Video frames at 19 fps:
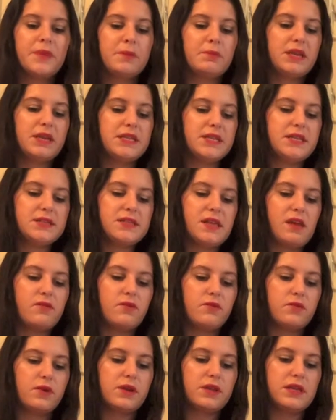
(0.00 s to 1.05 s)
But it does have a
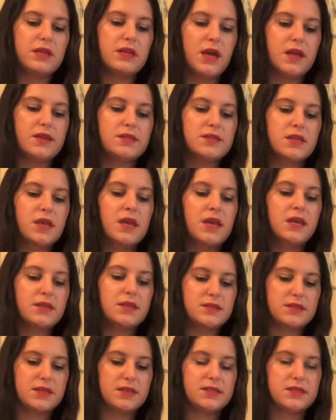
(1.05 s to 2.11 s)
really nice
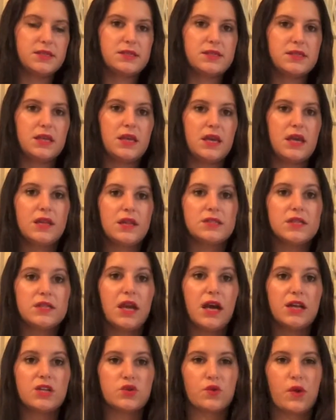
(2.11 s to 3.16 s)
consistency, and it's
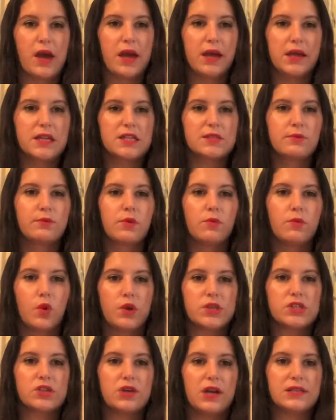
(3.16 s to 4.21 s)
not drying, it's more
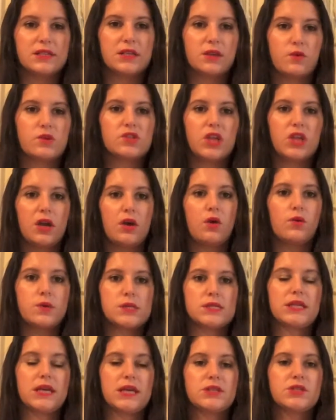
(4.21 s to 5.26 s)
moisturizing, which I
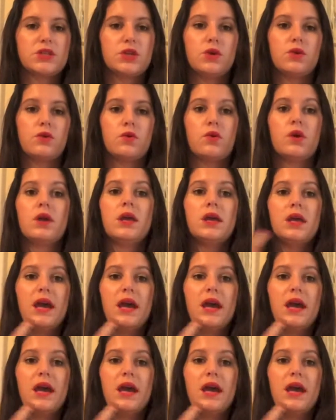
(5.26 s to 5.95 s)
always like too.